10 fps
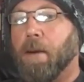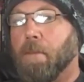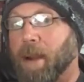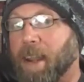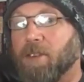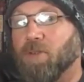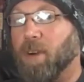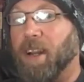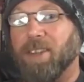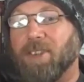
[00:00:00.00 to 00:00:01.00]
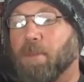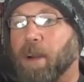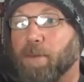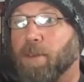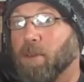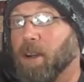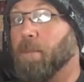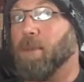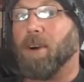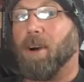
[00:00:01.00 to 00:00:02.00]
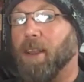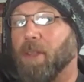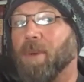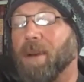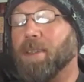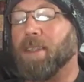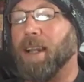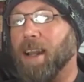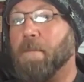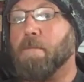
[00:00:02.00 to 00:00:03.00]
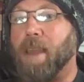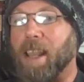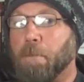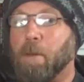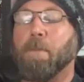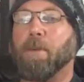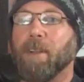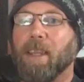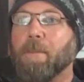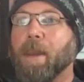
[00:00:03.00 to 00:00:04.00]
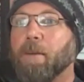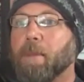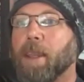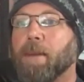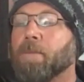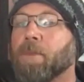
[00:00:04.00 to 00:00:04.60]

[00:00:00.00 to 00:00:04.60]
my address or my phone number on the website. I make people email me.